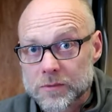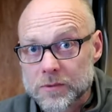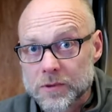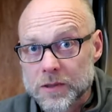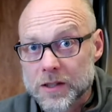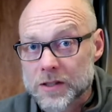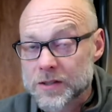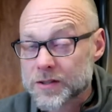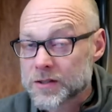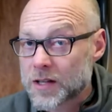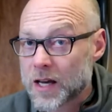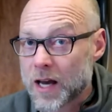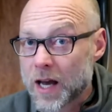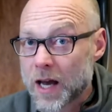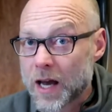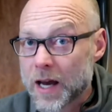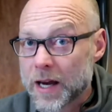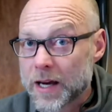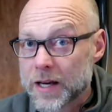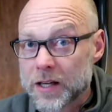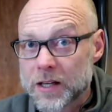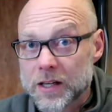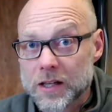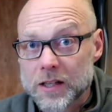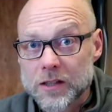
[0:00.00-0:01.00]
because
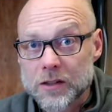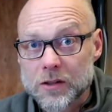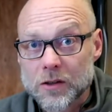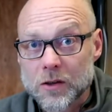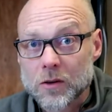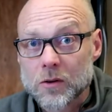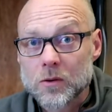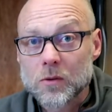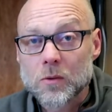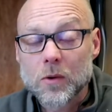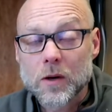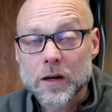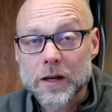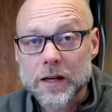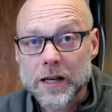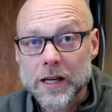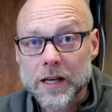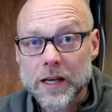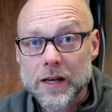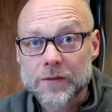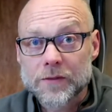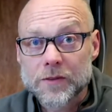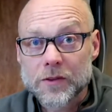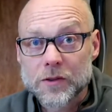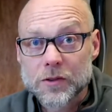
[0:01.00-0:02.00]
I don't want to
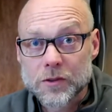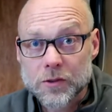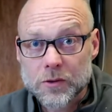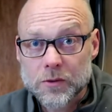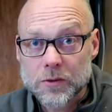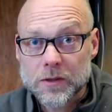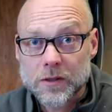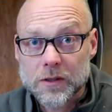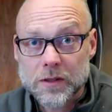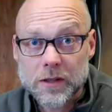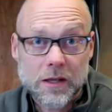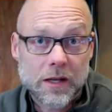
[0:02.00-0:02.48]
have to do it,